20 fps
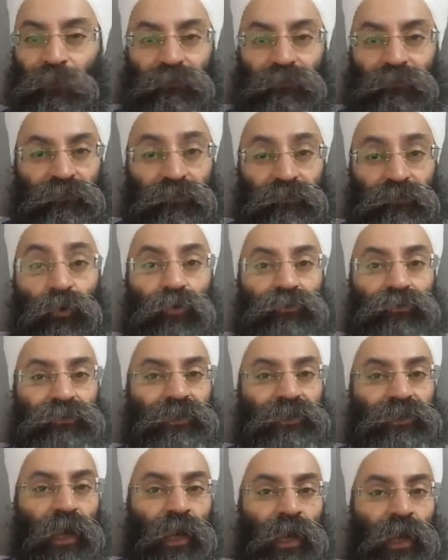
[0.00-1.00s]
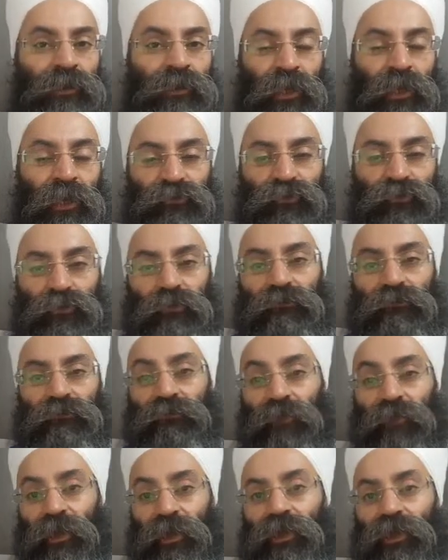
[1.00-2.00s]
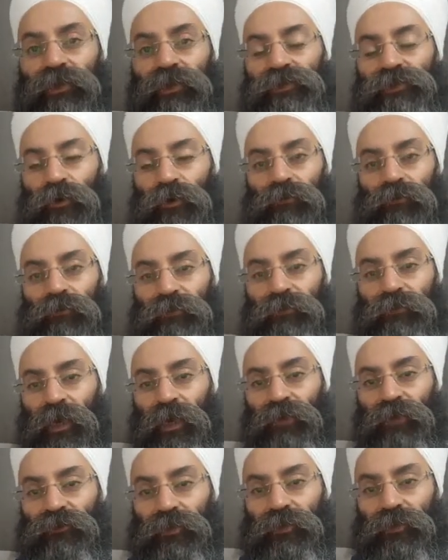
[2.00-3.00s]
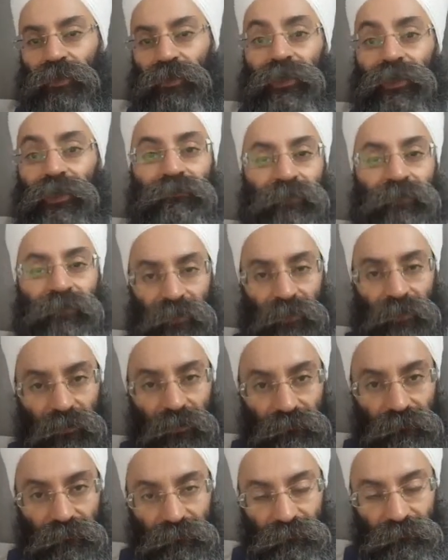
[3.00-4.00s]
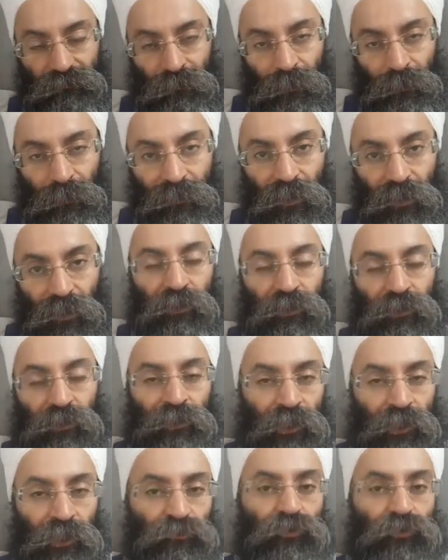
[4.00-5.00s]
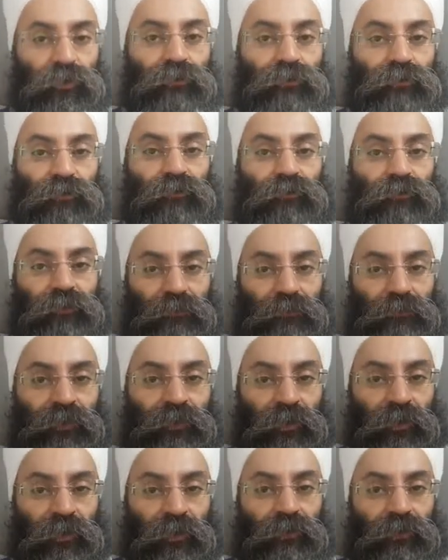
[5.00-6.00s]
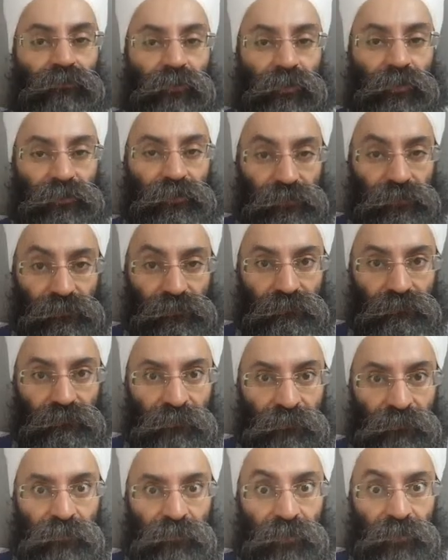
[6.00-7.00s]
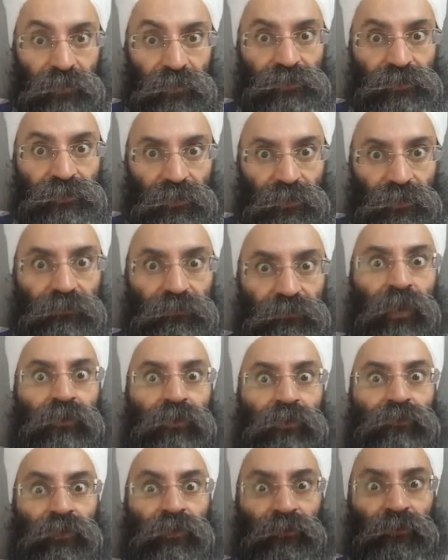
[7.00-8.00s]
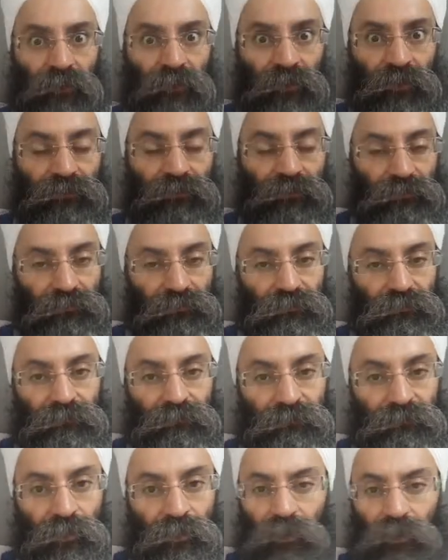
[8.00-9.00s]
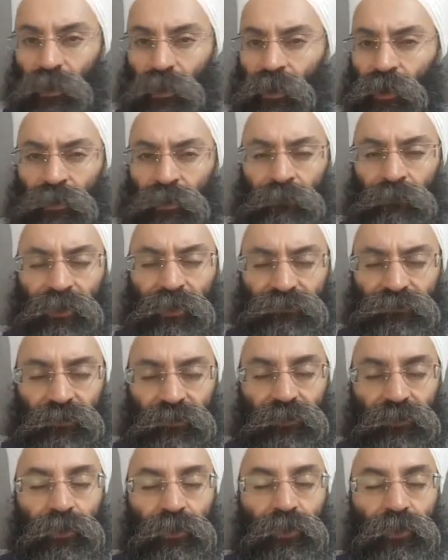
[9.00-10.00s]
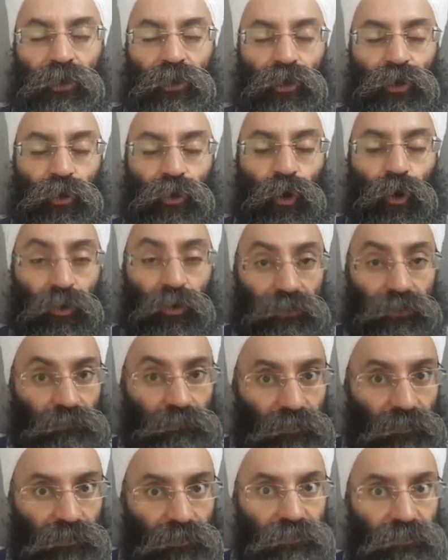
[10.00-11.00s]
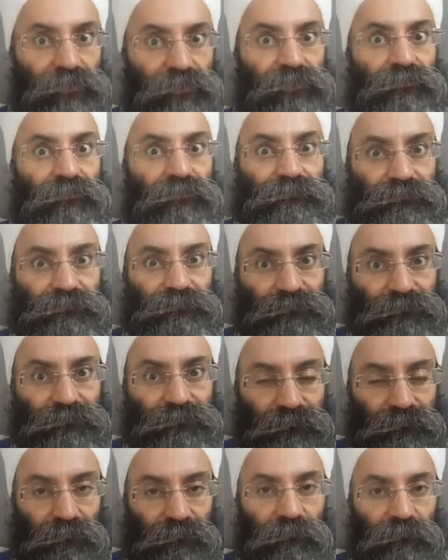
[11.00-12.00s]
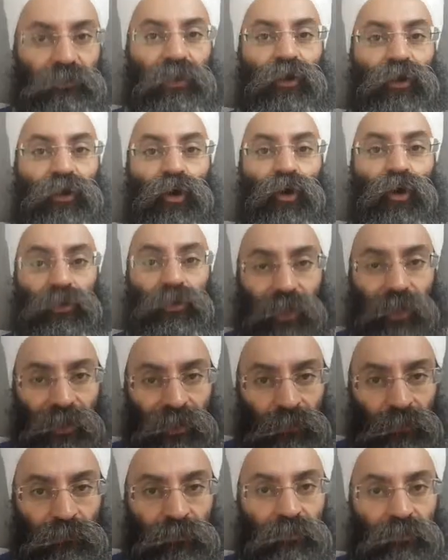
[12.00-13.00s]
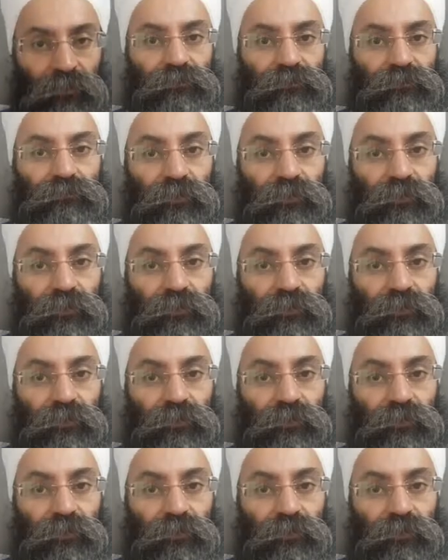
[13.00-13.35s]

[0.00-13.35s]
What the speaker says: Those are the unnatural ways of actually living life. Natural way of living life is when sun sets and sun rises. And imagine all the birds, all the animals.